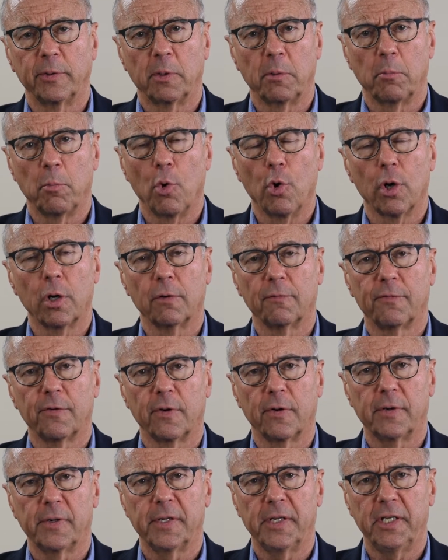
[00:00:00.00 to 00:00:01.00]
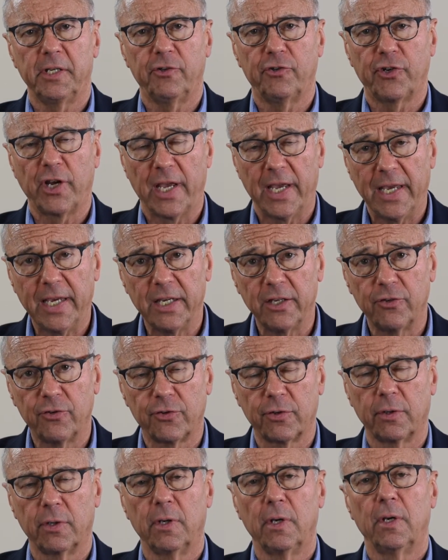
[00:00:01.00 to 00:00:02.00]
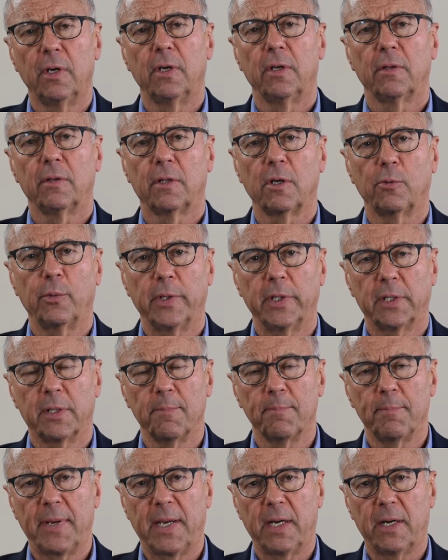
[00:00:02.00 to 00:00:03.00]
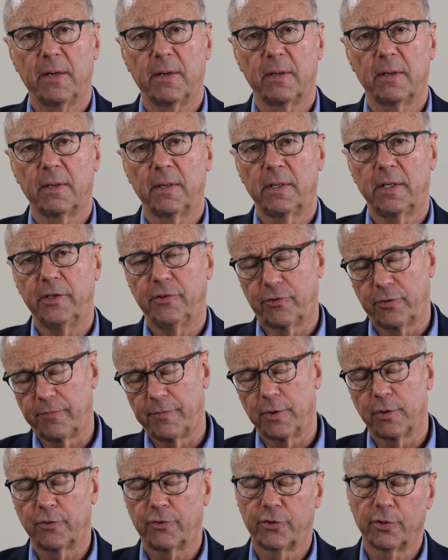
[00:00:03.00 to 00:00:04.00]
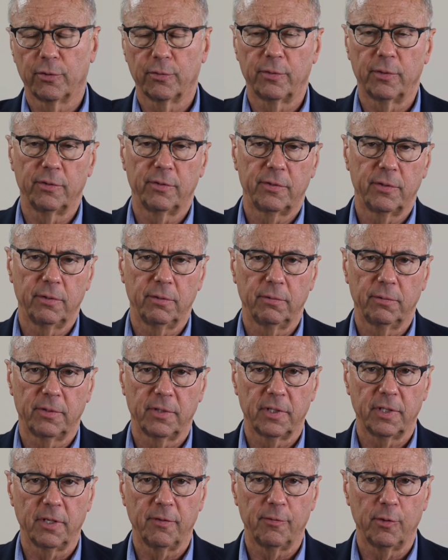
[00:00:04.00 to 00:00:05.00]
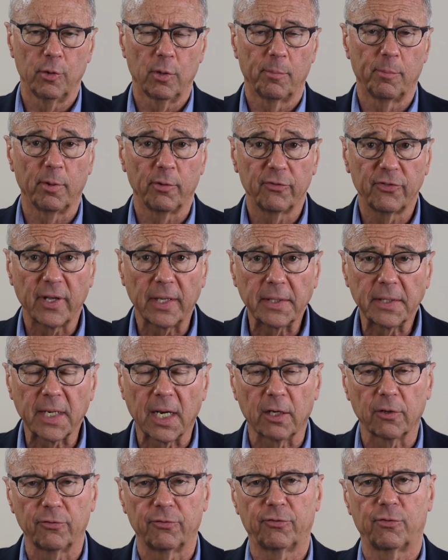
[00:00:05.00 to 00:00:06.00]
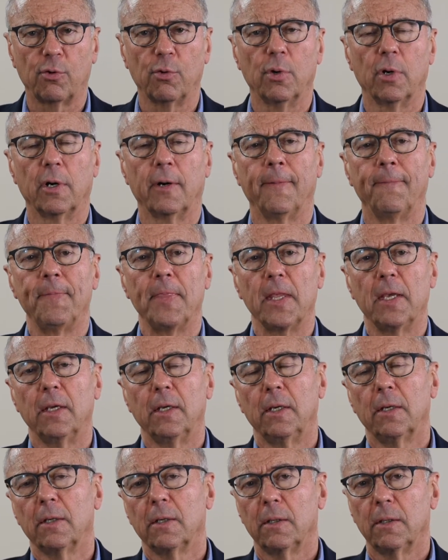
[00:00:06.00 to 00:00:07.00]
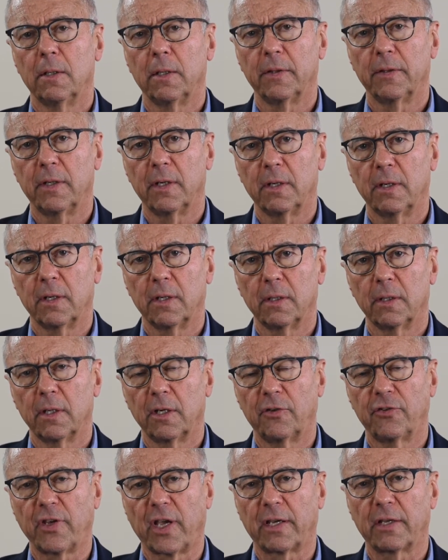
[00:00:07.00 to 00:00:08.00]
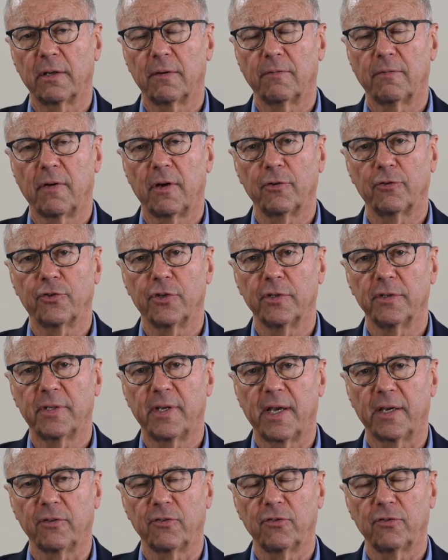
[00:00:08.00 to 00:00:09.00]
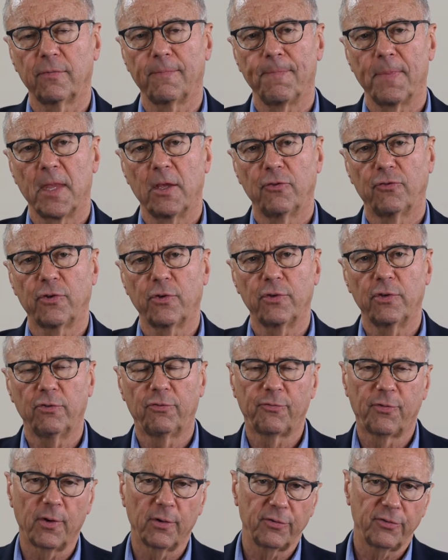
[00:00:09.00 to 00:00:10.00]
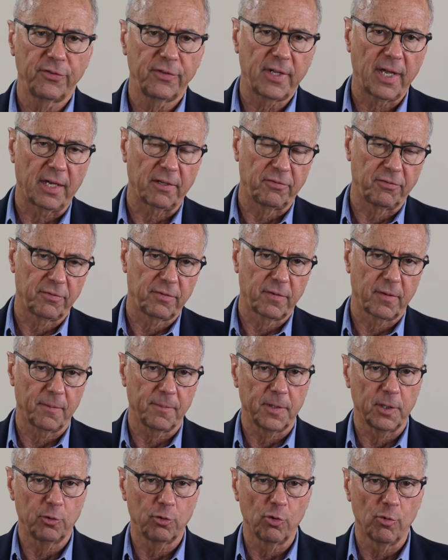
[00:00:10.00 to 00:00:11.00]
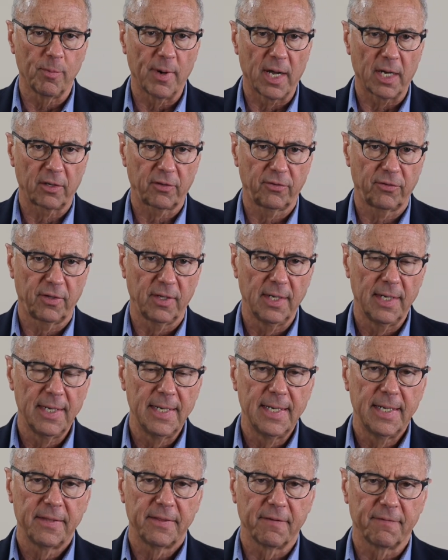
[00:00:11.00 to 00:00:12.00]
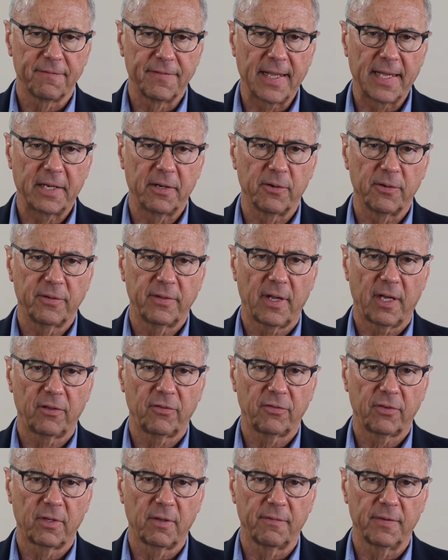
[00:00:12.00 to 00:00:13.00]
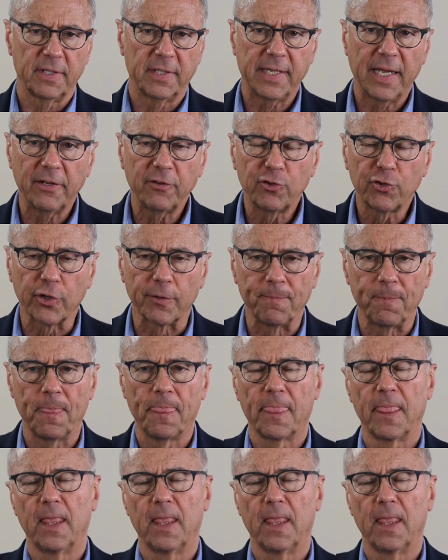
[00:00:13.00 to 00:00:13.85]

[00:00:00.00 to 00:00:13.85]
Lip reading: or more for each age that we compare each of your children to give you a percentile score on their executive function tests. So this first test from the toolbox, the flanker test of attention,